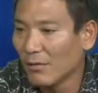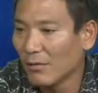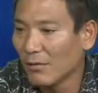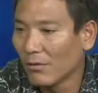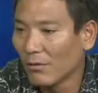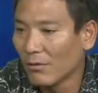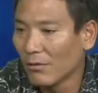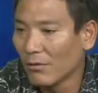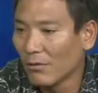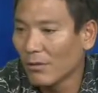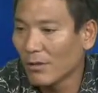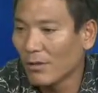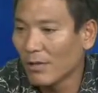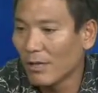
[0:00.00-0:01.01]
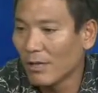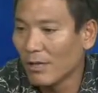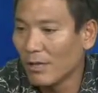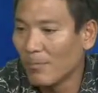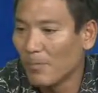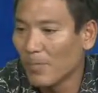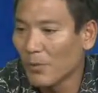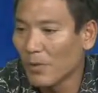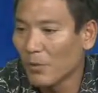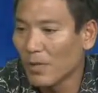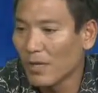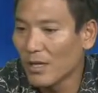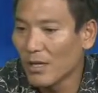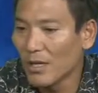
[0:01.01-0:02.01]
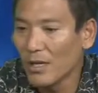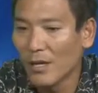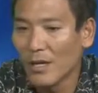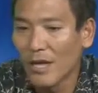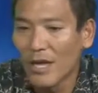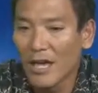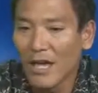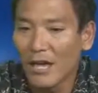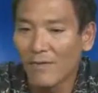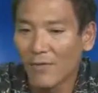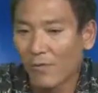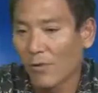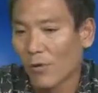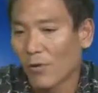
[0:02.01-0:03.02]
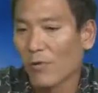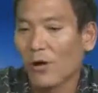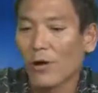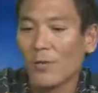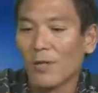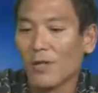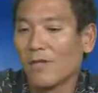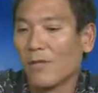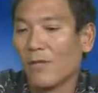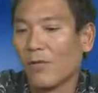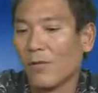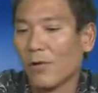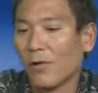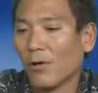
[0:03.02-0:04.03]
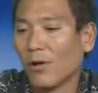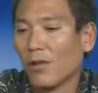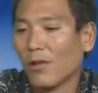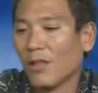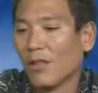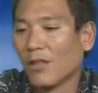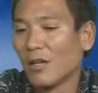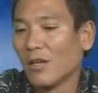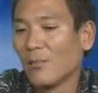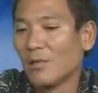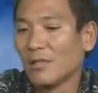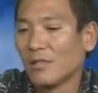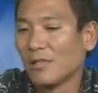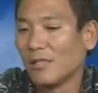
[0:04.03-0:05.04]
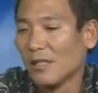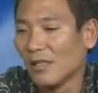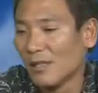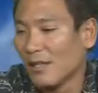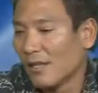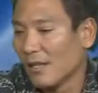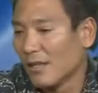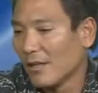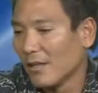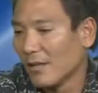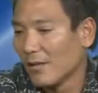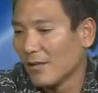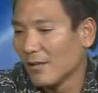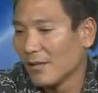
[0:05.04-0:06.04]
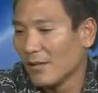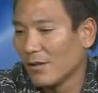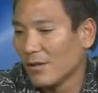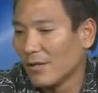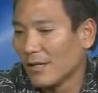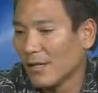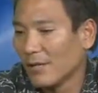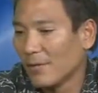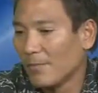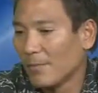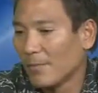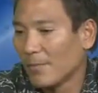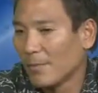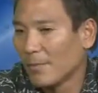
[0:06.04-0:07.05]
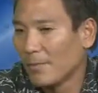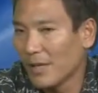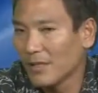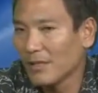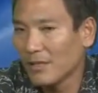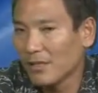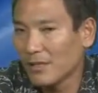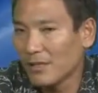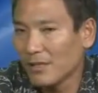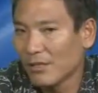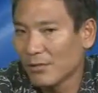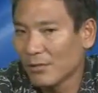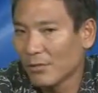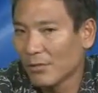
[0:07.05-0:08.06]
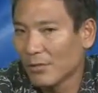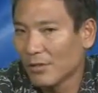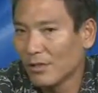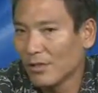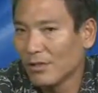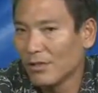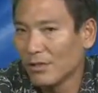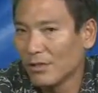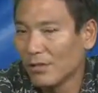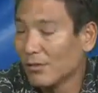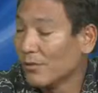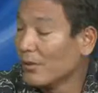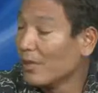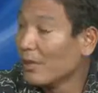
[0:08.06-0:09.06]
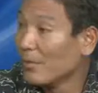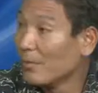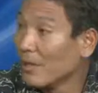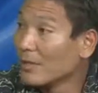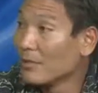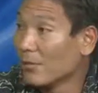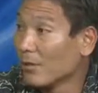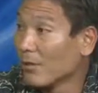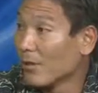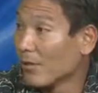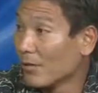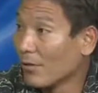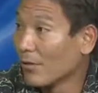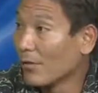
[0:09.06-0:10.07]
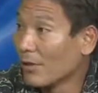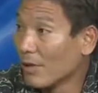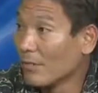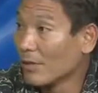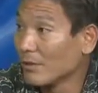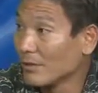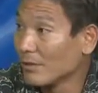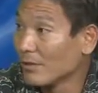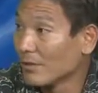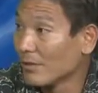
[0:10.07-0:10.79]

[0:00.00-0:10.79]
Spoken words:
local, we have a requirement for the companies that aren't based here locally to mentor our local companies.